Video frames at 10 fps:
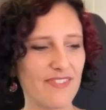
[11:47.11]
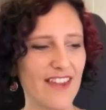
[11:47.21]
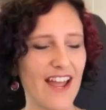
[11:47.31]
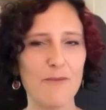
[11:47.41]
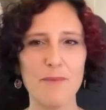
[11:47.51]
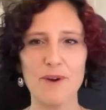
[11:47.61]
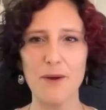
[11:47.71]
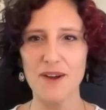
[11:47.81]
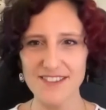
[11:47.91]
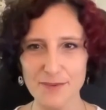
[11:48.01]
I remember I
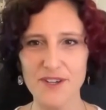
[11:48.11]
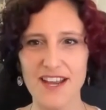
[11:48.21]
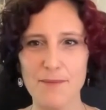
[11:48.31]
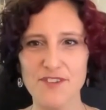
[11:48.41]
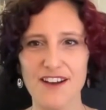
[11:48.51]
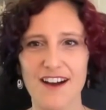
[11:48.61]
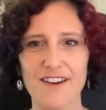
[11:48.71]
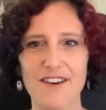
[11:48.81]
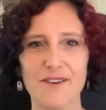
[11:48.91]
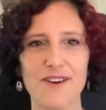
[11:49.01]
went to WordCamp
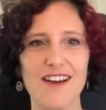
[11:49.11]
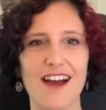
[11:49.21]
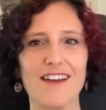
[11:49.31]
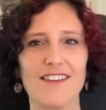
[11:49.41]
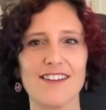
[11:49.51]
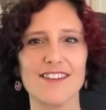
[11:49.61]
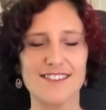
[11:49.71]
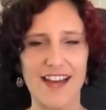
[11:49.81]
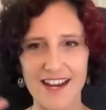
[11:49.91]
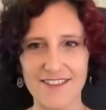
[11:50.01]
Chicago. I like
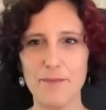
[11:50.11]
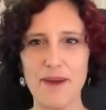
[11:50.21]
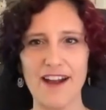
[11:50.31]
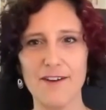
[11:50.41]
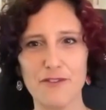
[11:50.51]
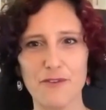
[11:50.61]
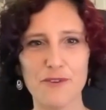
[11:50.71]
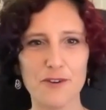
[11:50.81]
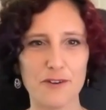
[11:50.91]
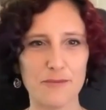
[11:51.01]
sat in the back of the
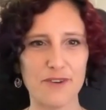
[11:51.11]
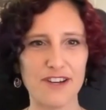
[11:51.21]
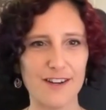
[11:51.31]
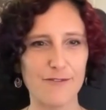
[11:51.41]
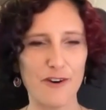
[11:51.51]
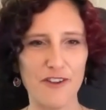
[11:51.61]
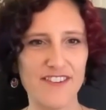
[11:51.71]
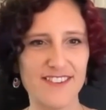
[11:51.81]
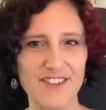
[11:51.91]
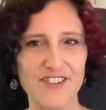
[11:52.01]
room of all the
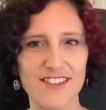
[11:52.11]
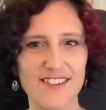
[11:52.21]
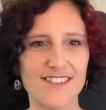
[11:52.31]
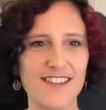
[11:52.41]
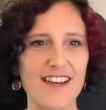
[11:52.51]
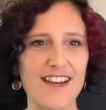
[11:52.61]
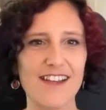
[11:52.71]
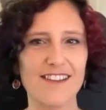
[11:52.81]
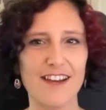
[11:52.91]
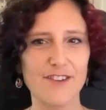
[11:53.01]
sessions
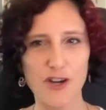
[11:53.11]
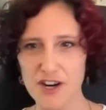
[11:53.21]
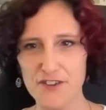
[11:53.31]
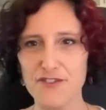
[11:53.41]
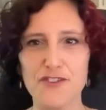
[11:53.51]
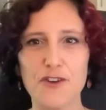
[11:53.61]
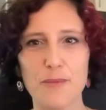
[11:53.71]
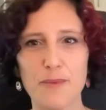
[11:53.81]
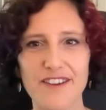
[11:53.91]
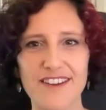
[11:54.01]
and like talked to
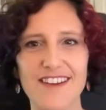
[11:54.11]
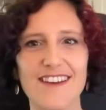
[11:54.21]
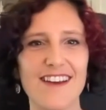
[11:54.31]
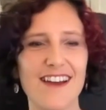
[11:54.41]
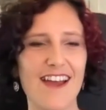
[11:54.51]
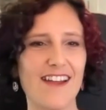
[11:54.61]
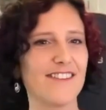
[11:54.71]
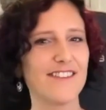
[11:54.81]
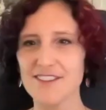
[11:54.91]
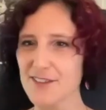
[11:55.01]
nobody and
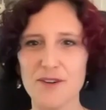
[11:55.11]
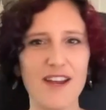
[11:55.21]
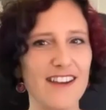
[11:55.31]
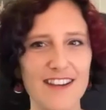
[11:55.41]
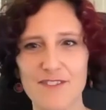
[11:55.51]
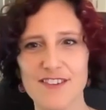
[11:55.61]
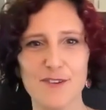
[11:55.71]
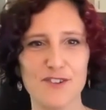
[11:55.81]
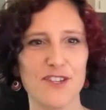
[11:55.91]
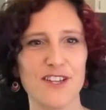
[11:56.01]
didn't go to any of the
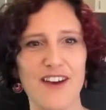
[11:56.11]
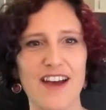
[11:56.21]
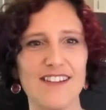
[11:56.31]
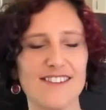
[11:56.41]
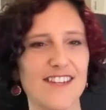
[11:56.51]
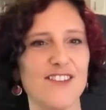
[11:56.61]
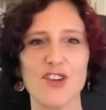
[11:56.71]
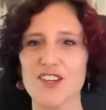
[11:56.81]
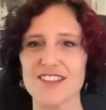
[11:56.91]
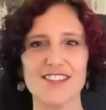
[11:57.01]
social events and
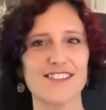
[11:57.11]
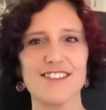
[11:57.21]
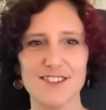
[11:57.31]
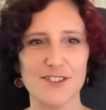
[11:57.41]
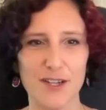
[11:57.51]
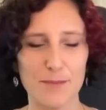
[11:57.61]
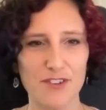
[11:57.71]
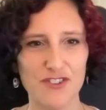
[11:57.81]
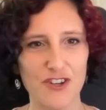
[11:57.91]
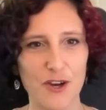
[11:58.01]
just listened and took a
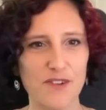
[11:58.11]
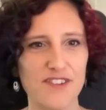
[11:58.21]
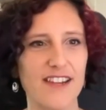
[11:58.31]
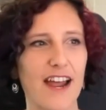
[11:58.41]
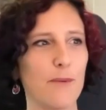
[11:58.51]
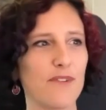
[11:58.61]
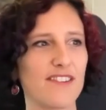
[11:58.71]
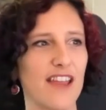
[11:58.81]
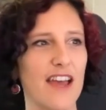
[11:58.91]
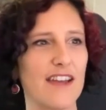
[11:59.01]
bunch of notes. And I was
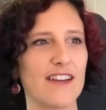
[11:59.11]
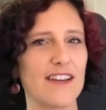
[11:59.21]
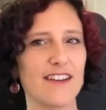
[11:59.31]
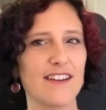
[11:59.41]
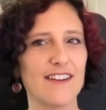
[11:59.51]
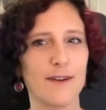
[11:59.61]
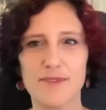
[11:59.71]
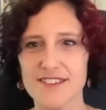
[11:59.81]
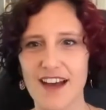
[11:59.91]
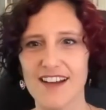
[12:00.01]
like
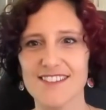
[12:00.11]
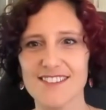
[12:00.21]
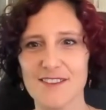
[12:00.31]
obsessed